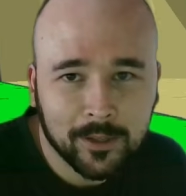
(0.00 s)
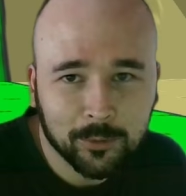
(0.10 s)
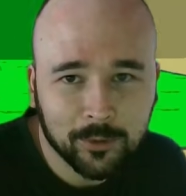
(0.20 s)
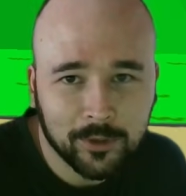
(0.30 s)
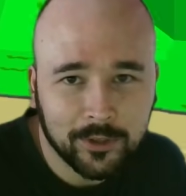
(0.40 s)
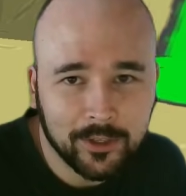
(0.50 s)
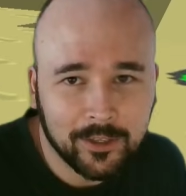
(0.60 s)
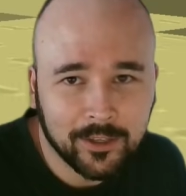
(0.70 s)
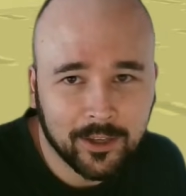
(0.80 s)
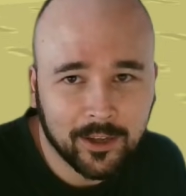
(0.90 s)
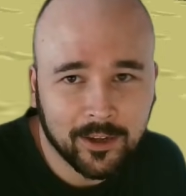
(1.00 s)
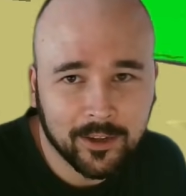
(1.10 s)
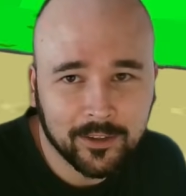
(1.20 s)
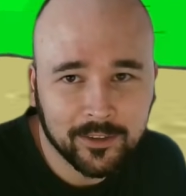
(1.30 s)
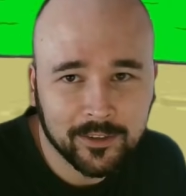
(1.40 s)
to a really
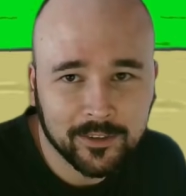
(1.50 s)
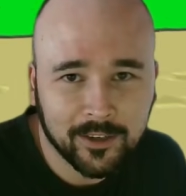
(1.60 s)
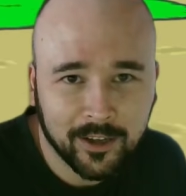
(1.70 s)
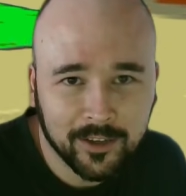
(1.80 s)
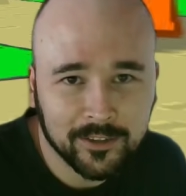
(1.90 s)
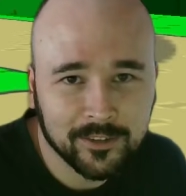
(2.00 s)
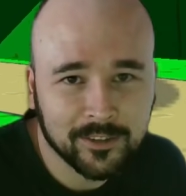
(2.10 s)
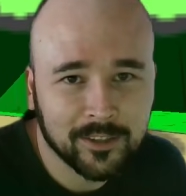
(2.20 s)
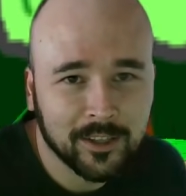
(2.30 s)
high height,